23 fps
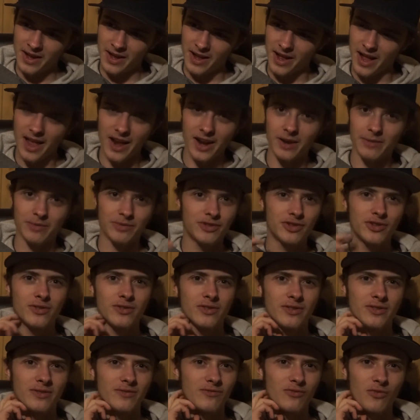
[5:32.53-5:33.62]
ended up
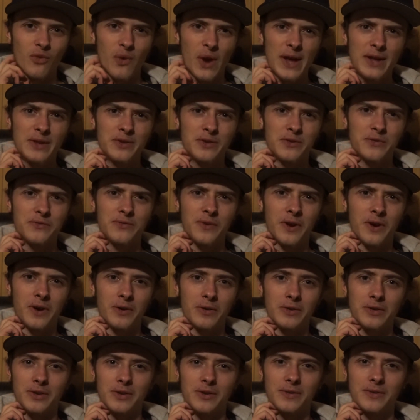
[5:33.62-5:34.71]
shooting way too
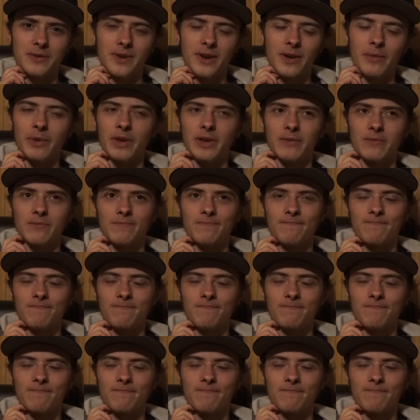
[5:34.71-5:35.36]
far. I mean,